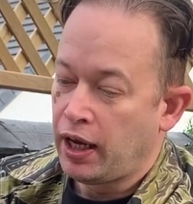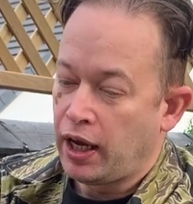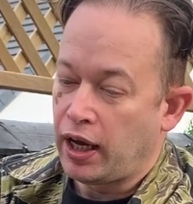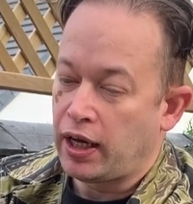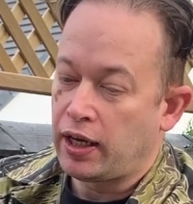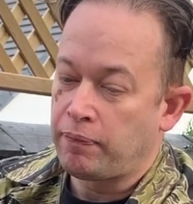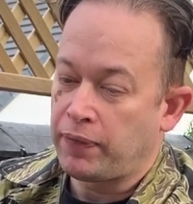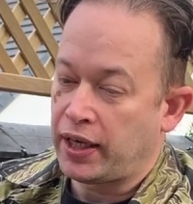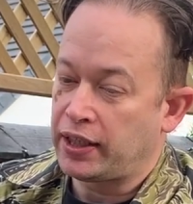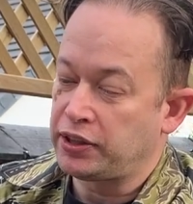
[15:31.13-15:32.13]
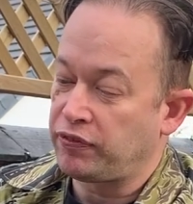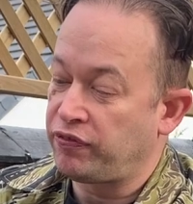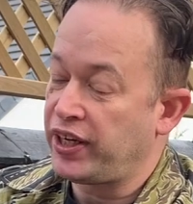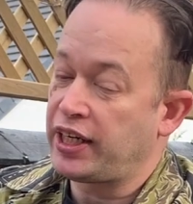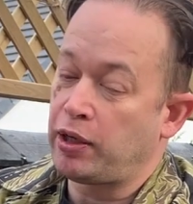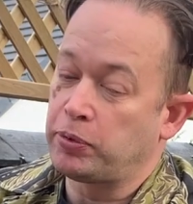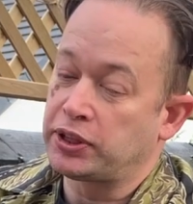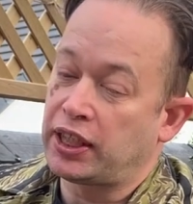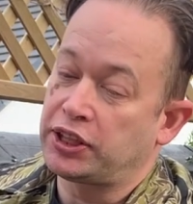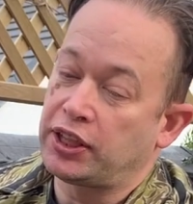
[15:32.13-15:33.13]
And Vietnam ones
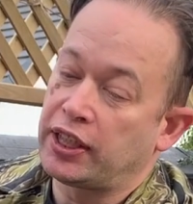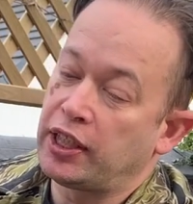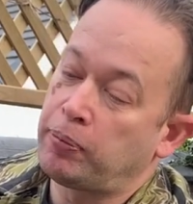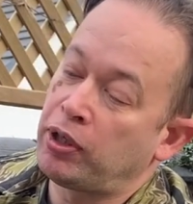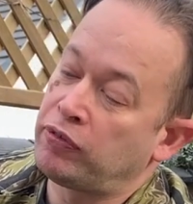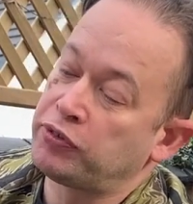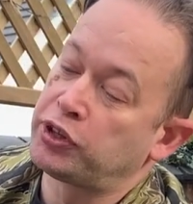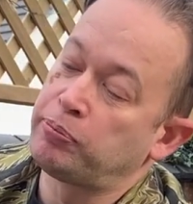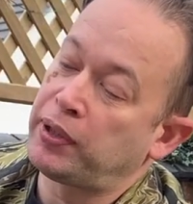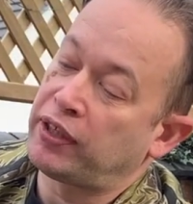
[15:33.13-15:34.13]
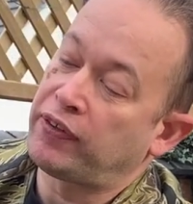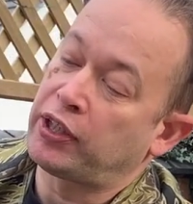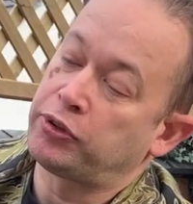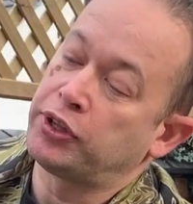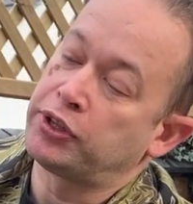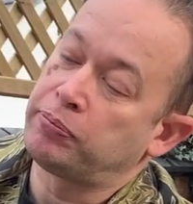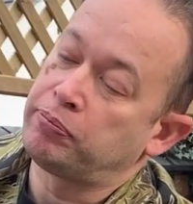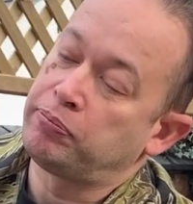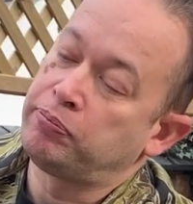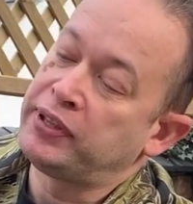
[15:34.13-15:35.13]
actually, apart from some manufacturers,
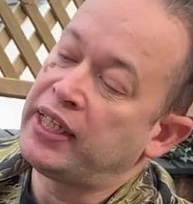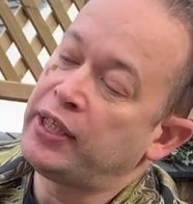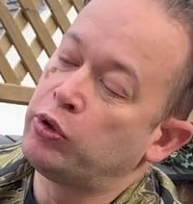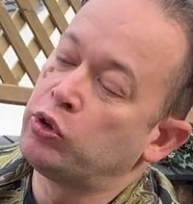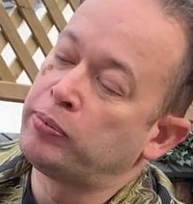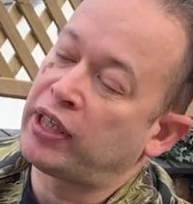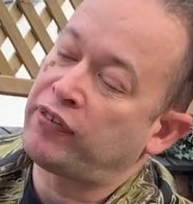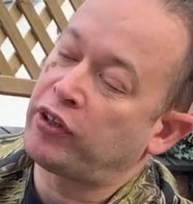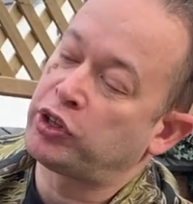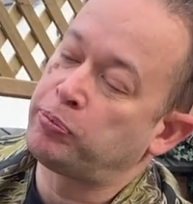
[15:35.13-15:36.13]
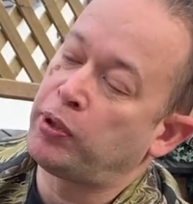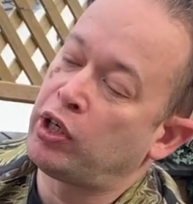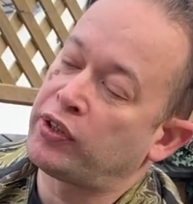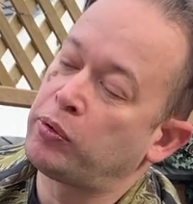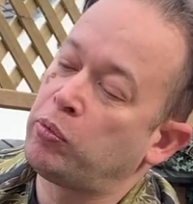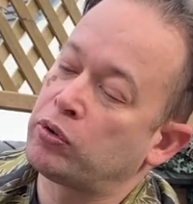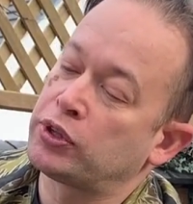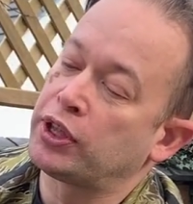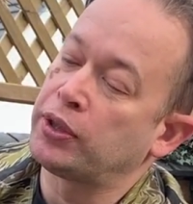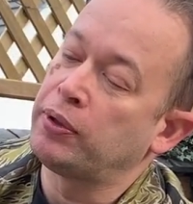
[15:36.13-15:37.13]
nearly all manufacturers bar I think one or
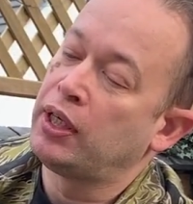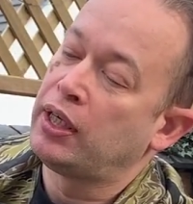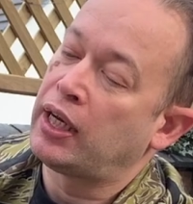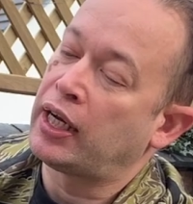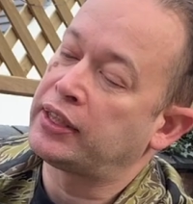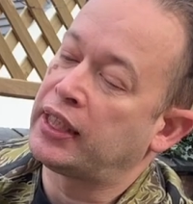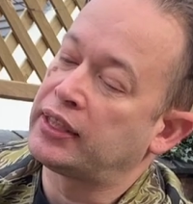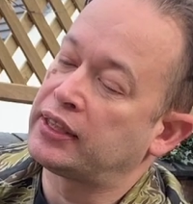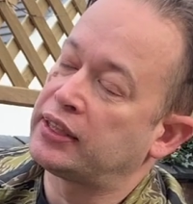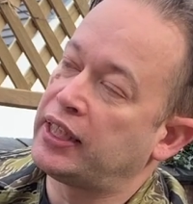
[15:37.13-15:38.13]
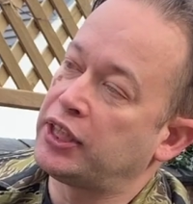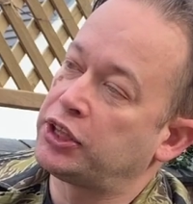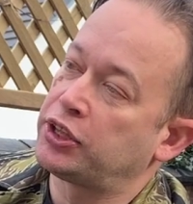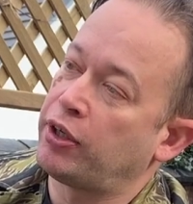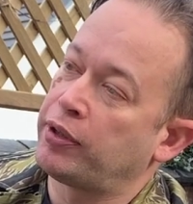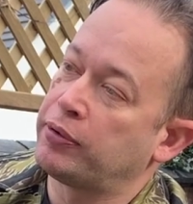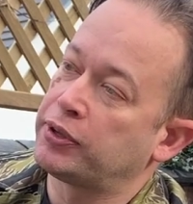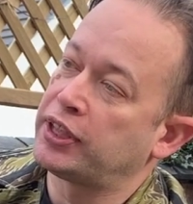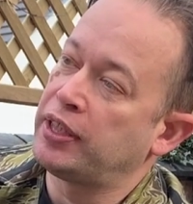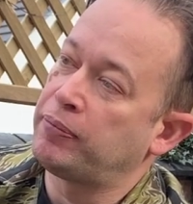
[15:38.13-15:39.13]
two, actually had a stitch going up the
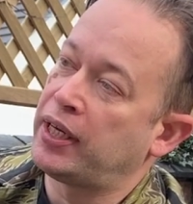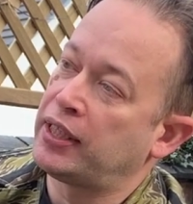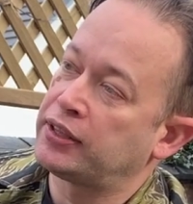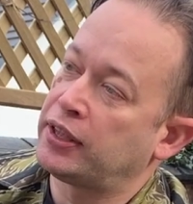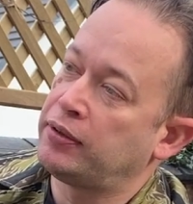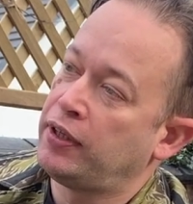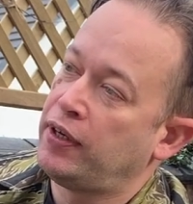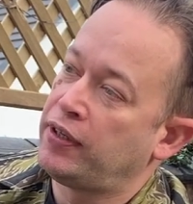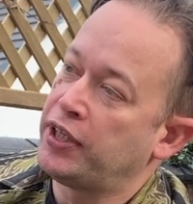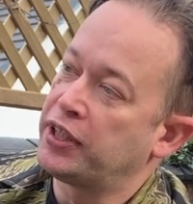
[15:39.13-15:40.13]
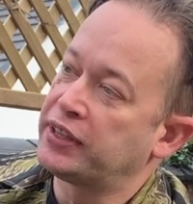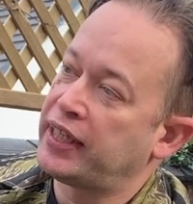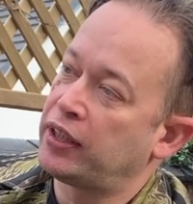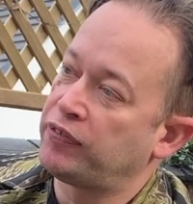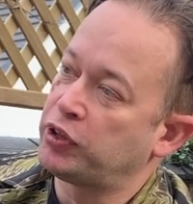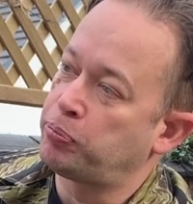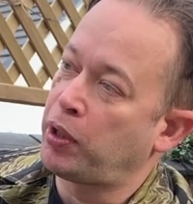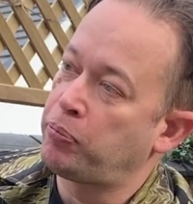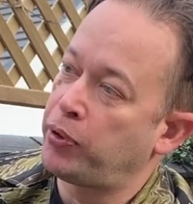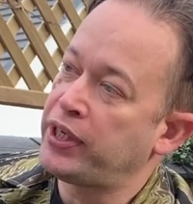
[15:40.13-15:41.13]
seam there. So you can tell if it's
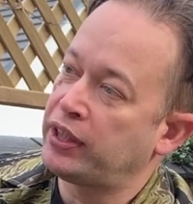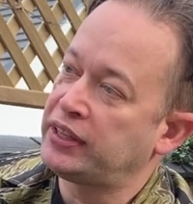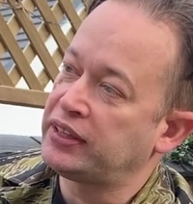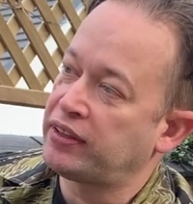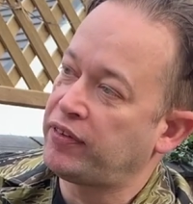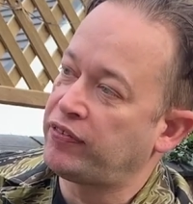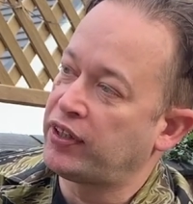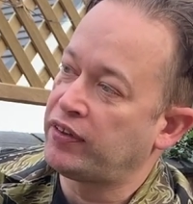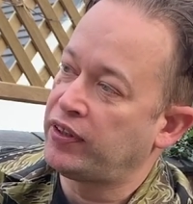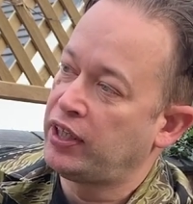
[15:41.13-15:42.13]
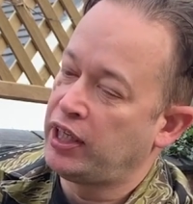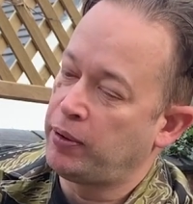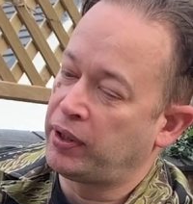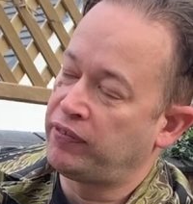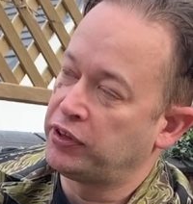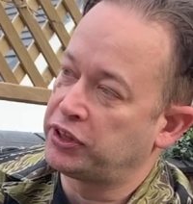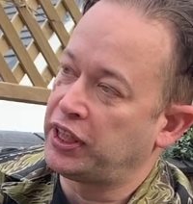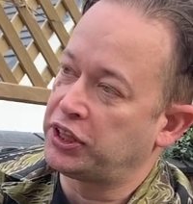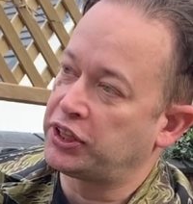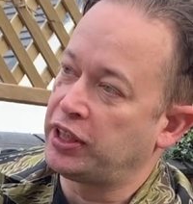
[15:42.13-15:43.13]
pre-1975, it will have a little
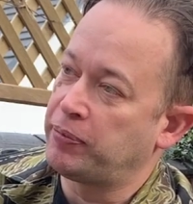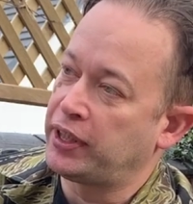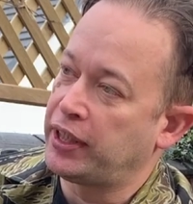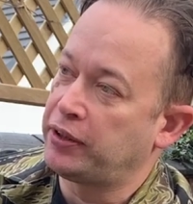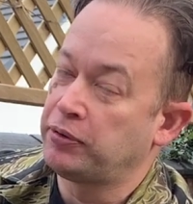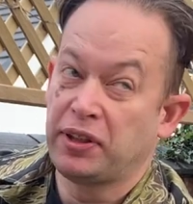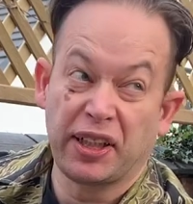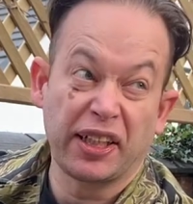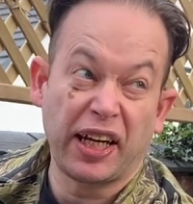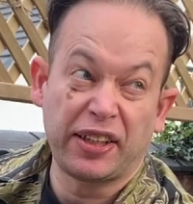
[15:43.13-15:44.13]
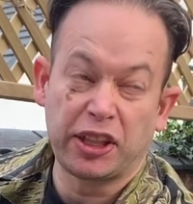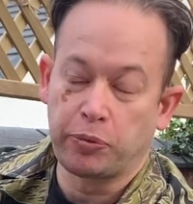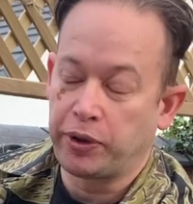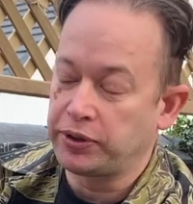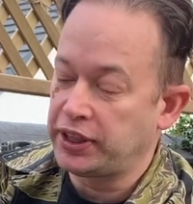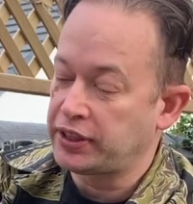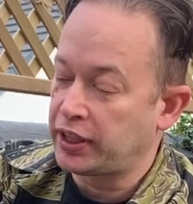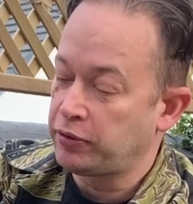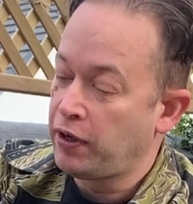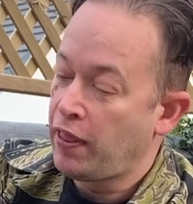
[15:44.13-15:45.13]
stitch seam in the heel. Again, that's real
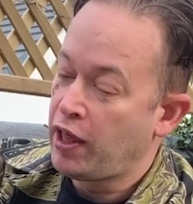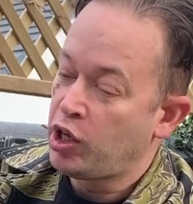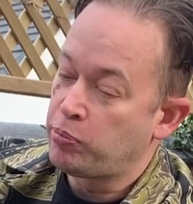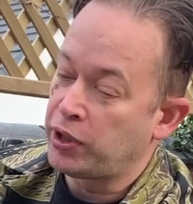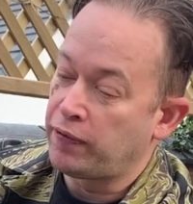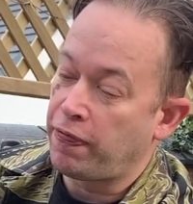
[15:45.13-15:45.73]
detail. But